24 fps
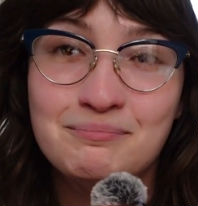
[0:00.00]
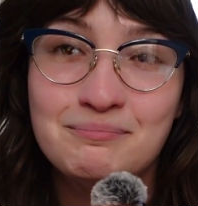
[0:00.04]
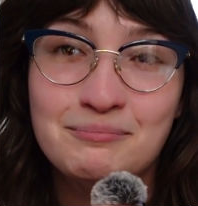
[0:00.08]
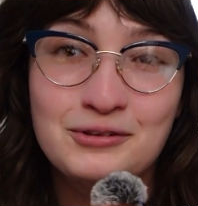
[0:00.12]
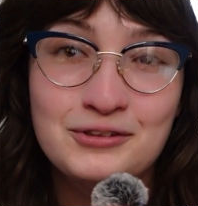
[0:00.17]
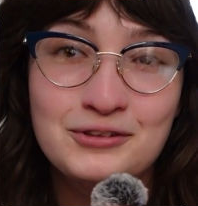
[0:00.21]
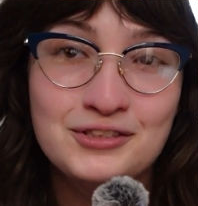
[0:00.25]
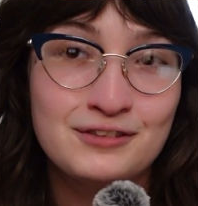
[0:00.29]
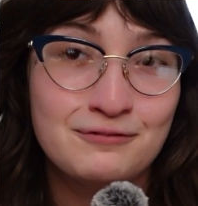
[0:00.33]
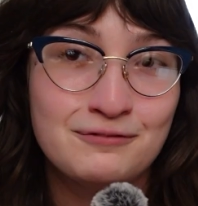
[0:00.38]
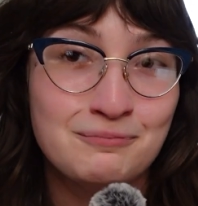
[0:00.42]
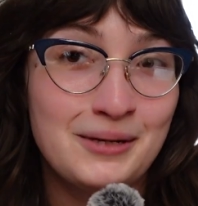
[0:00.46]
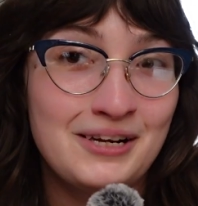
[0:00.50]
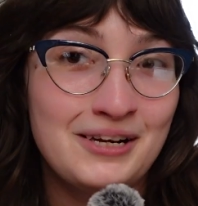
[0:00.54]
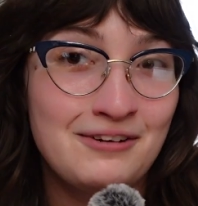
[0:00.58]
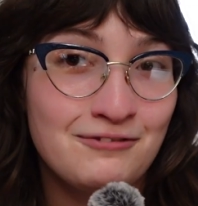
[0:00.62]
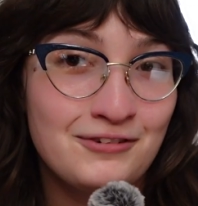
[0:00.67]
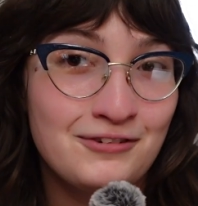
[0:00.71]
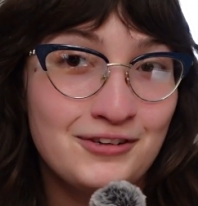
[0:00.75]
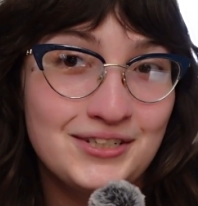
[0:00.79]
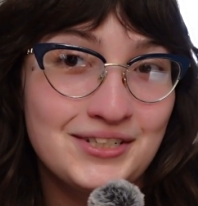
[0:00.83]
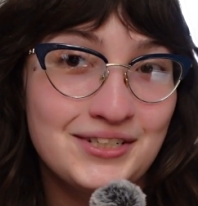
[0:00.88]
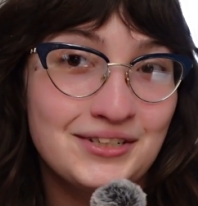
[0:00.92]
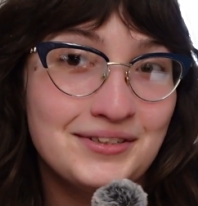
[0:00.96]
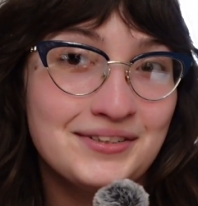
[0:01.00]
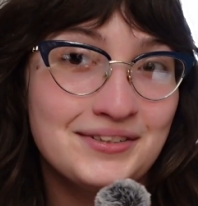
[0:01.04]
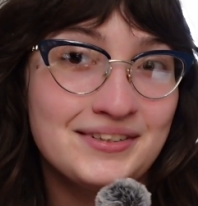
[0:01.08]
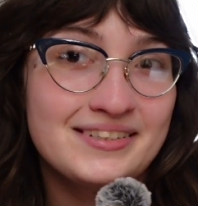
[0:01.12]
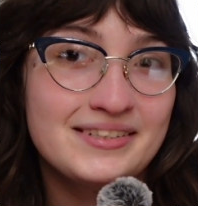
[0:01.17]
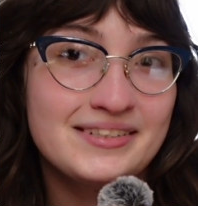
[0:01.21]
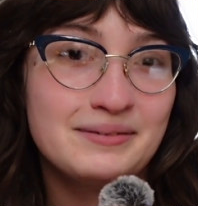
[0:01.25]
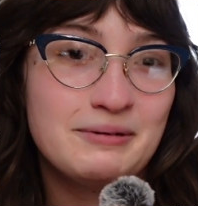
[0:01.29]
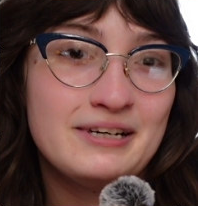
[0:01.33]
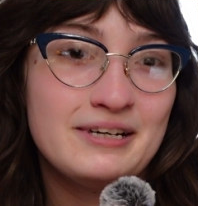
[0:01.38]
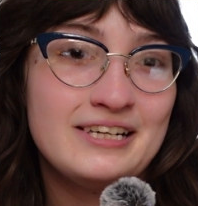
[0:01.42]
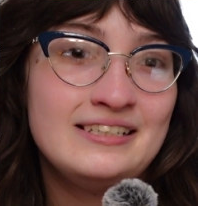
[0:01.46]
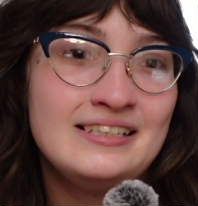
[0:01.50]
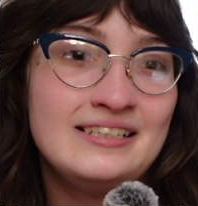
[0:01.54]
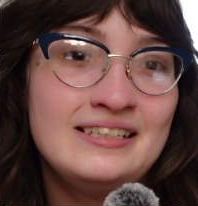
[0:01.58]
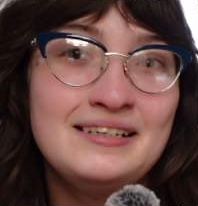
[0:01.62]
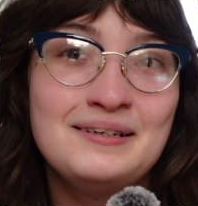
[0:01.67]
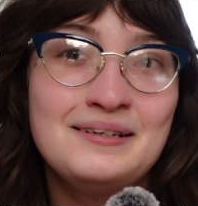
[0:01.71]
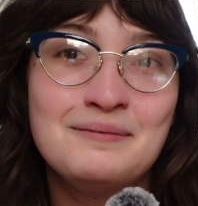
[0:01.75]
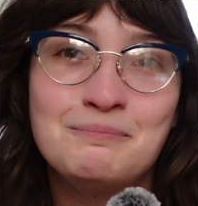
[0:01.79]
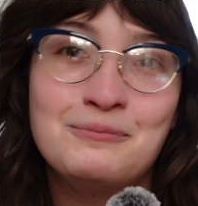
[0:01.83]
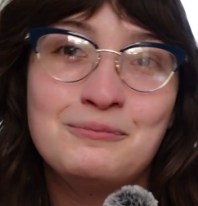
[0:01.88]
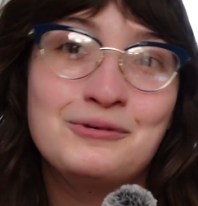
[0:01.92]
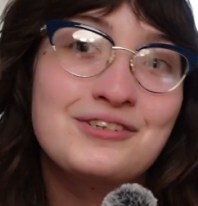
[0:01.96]
books made for adults, but
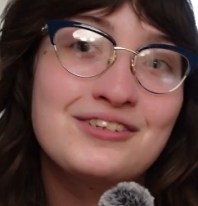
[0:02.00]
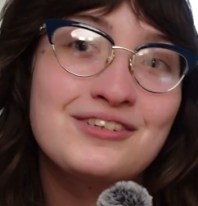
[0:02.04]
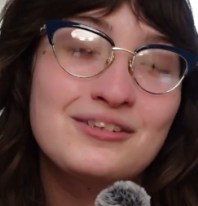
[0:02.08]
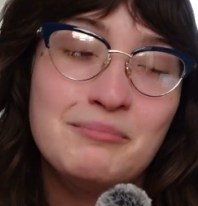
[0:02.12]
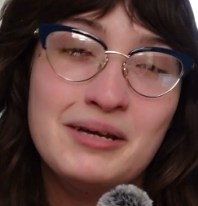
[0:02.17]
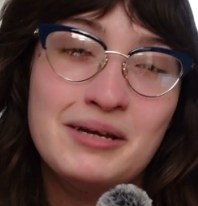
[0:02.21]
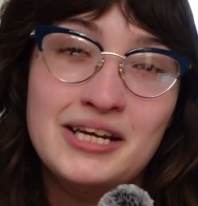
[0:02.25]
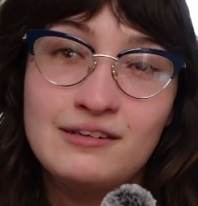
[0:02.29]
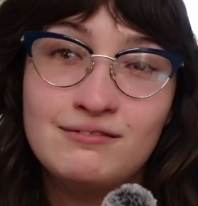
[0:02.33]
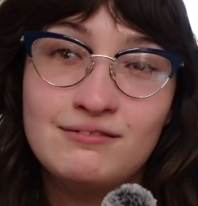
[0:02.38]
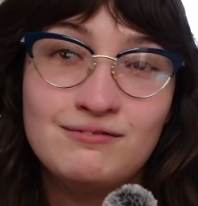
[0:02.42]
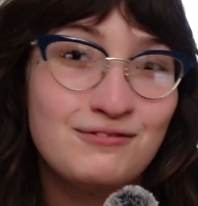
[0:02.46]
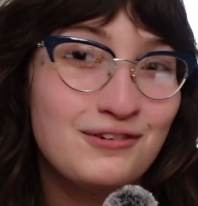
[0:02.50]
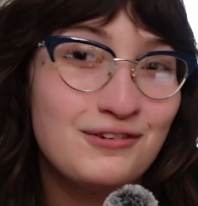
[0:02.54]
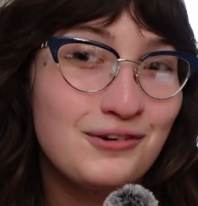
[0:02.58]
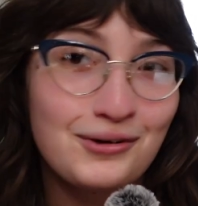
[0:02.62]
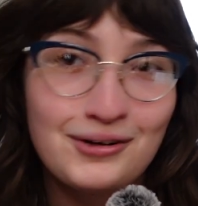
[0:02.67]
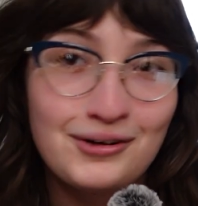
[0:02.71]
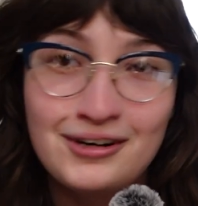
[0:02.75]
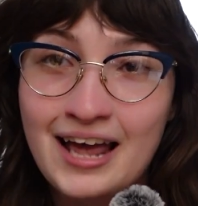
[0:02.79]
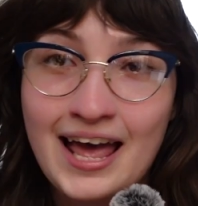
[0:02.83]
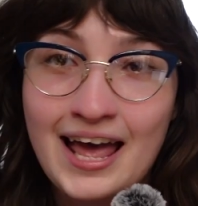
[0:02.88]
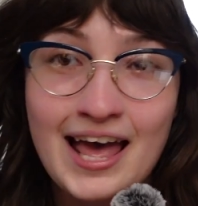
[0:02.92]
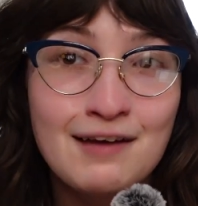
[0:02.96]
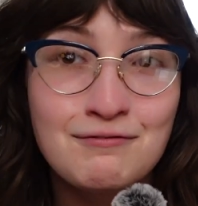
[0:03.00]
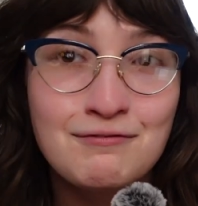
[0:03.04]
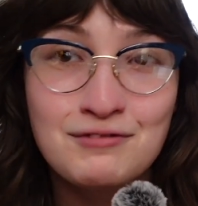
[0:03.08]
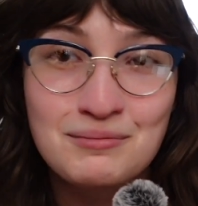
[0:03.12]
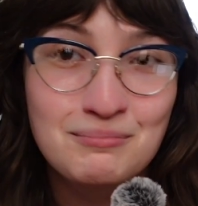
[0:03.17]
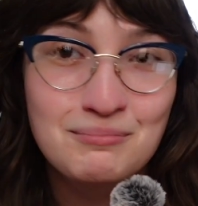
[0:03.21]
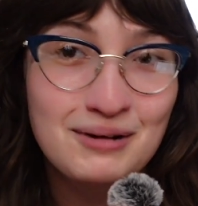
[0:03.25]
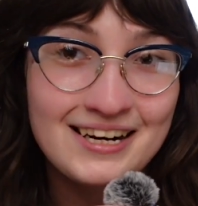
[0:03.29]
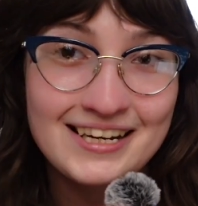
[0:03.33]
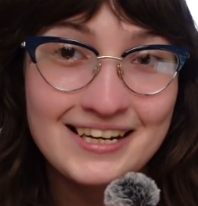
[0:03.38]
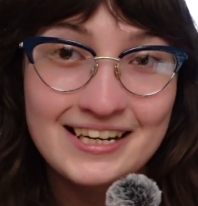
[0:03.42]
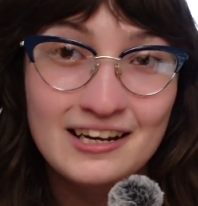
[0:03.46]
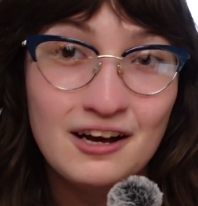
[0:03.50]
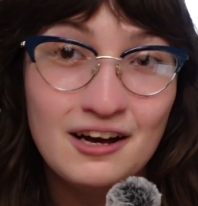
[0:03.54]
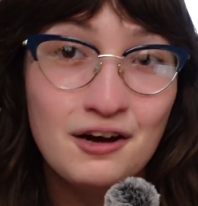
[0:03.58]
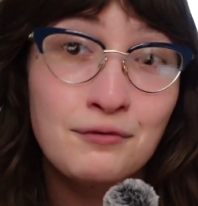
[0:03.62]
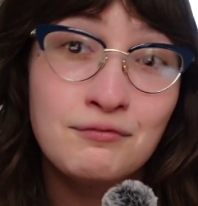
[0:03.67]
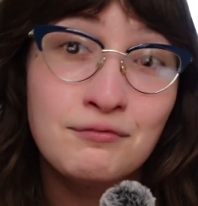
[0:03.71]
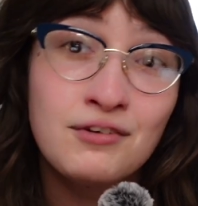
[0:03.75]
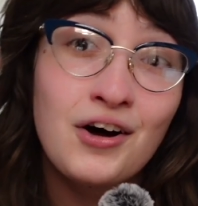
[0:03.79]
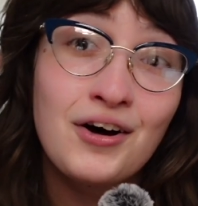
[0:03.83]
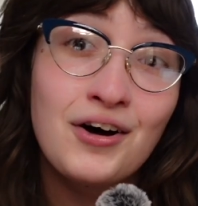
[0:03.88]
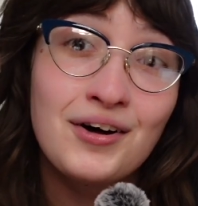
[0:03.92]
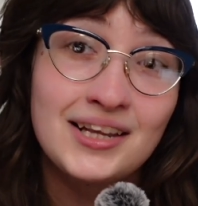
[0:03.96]
books made for everybody
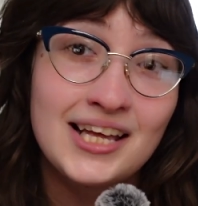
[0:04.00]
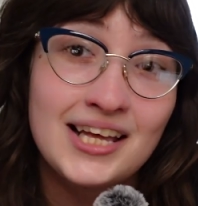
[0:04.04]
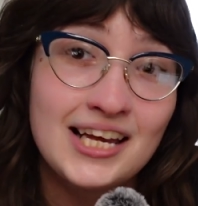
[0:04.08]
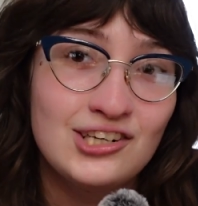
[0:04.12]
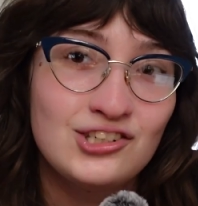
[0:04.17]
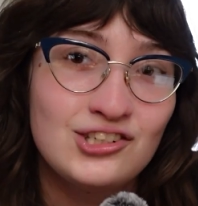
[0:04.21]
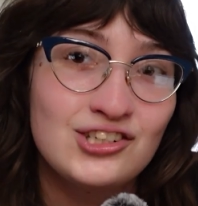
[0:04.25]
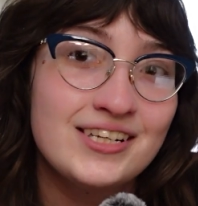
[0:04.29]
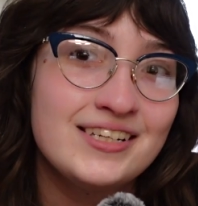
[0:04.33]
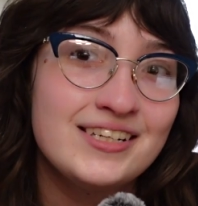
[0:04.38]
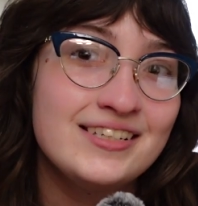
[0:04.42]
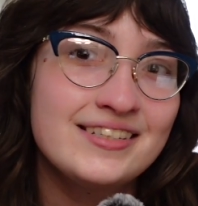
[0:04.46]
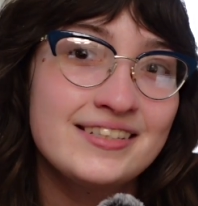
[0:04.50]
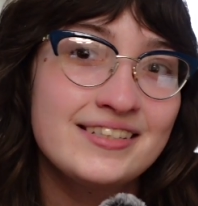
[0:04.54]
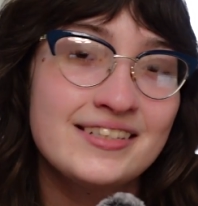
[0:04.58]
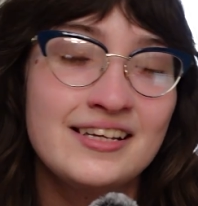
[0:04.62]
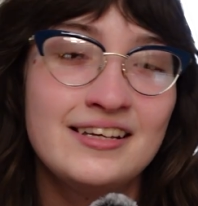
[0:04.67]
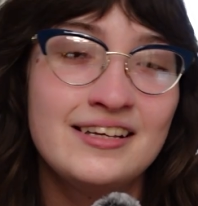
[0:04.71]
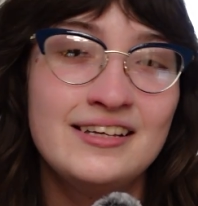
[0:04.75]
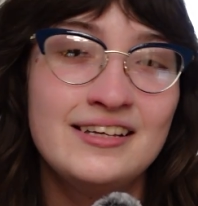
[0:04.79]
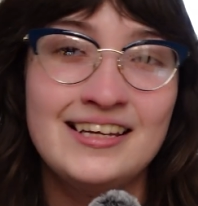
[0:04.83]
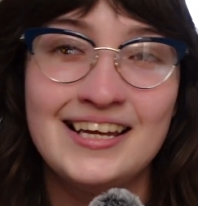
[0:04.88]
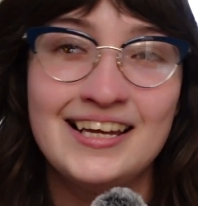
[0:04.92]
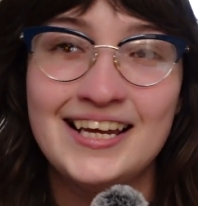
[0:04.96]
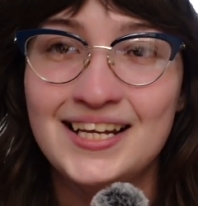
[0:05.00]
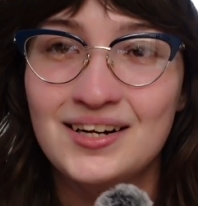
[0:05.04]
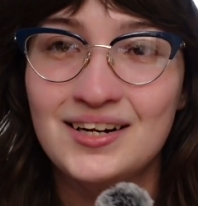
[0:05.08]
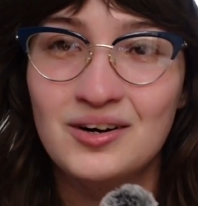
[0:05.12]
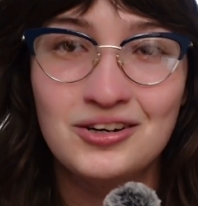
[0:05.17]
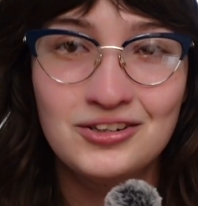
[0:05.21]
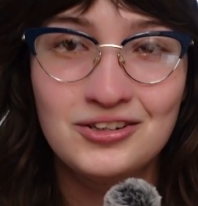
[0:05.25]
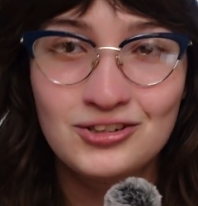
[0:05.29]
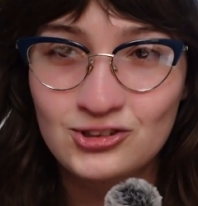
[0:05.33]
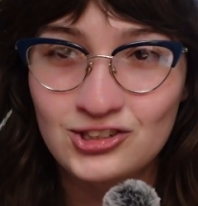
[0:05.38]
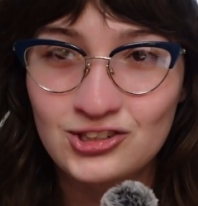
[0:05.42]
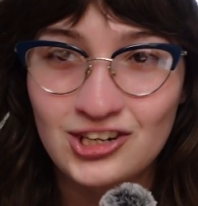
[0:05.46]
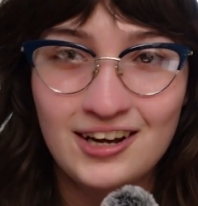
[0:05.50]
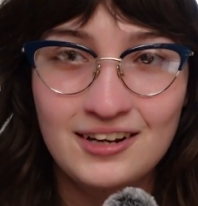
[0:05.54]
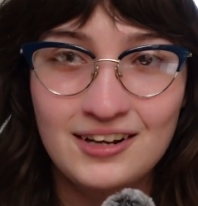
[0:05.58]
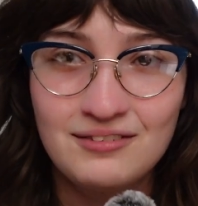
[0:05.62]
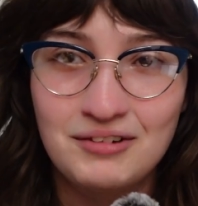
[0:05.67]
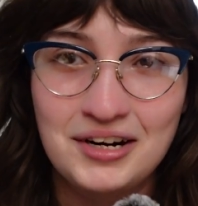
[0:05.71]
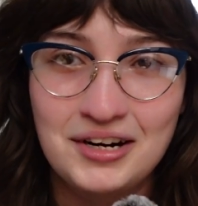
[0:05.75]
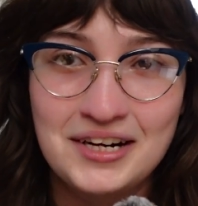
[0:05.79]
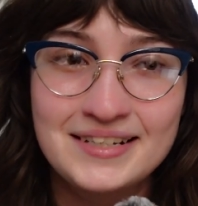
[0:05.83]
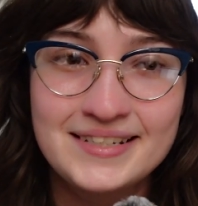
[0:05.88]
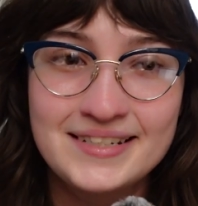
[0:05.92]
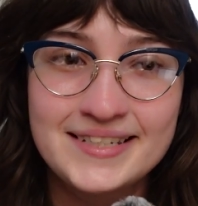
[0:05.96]
of all ages, in all
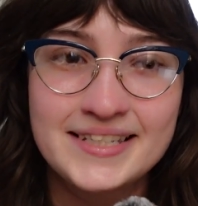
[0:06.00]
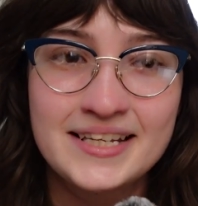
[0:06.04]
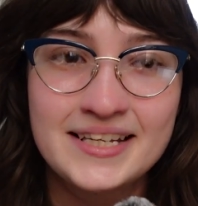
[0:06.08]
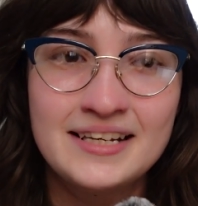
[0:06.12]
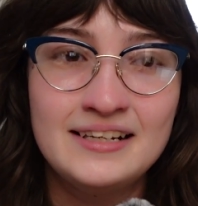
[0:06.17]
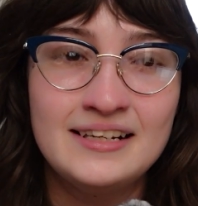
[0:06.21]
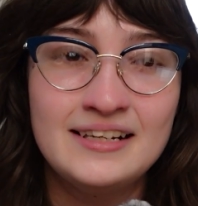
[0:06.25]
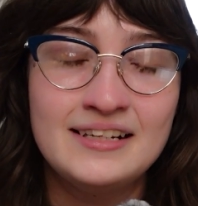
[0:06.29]
genres.